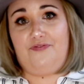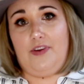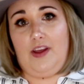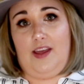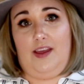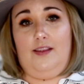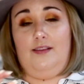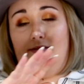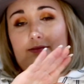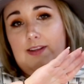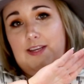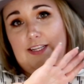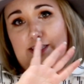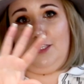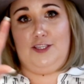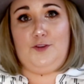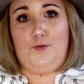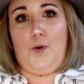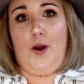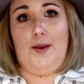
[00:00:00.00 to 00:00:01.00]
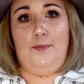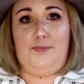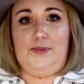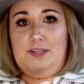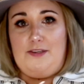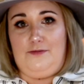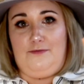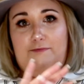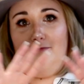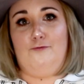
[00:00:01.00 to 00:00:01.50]
and it swiped
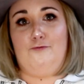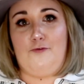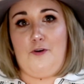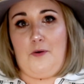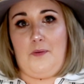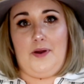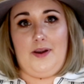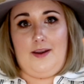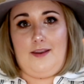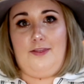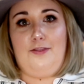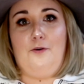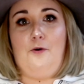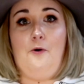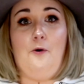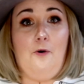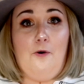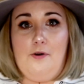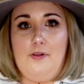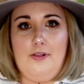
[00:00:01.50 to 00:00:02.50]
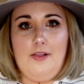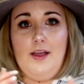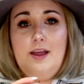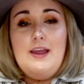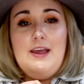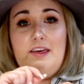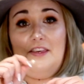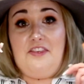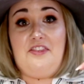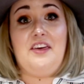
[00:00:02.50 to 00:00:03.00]
and ruined the whole
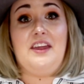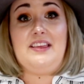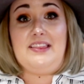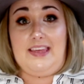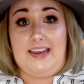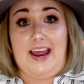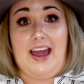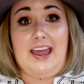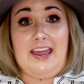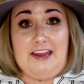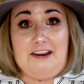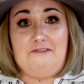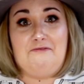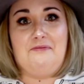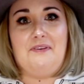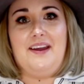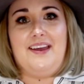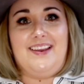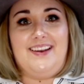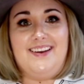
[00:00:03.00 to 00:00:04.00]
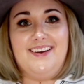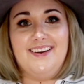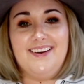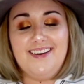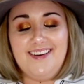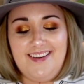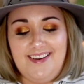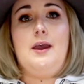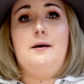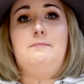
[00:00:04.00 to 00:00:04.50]
thing that I had written.
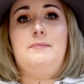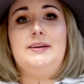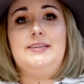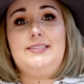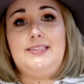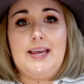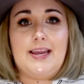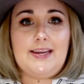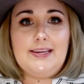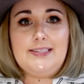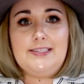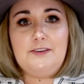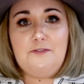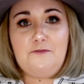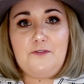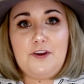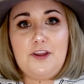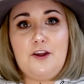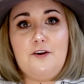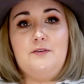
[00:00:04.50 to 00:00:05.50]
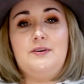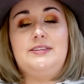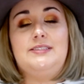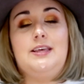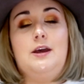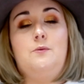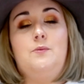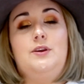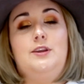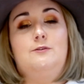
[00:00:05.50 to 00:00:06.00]
My second tip for you is
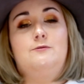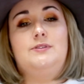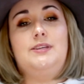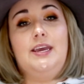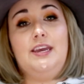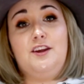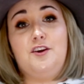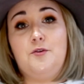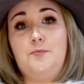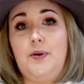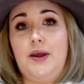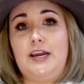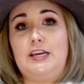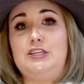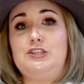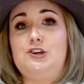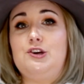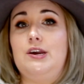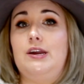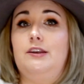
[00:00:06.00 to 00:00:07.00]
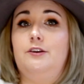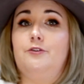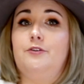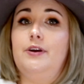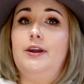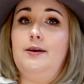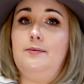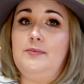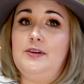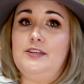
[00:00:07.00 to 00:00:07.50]
that when you take your picture and your
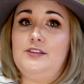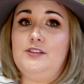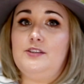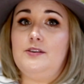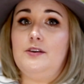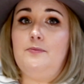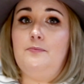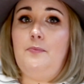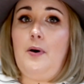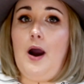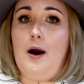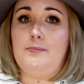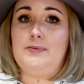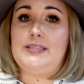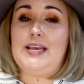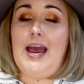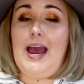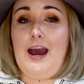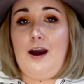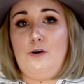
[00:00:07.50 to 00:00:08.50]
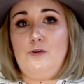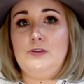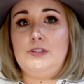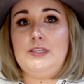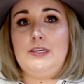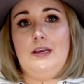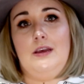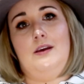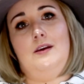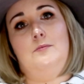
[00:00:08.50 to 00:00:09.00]
image pops
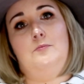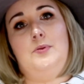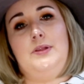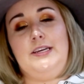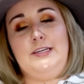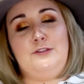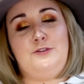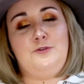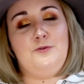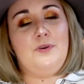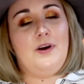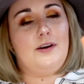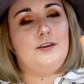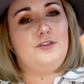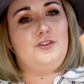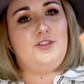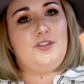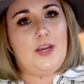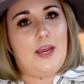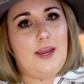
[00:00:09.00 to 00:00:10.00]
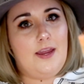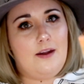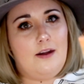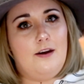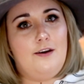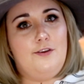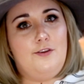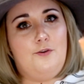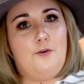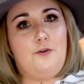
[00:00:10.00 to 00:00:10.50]
out, please do not shake
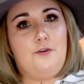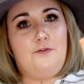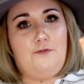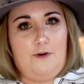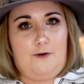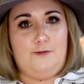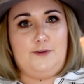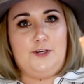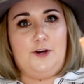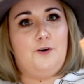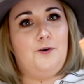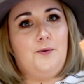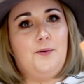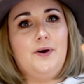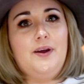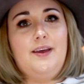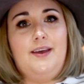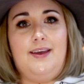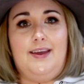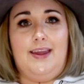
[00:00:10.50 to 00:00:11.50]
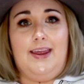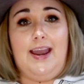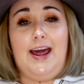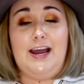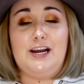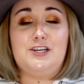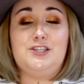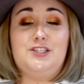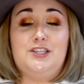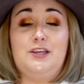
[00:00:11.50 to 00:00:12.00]
your photo. It
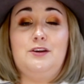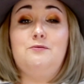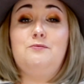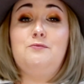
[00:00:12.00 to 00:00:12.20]
actually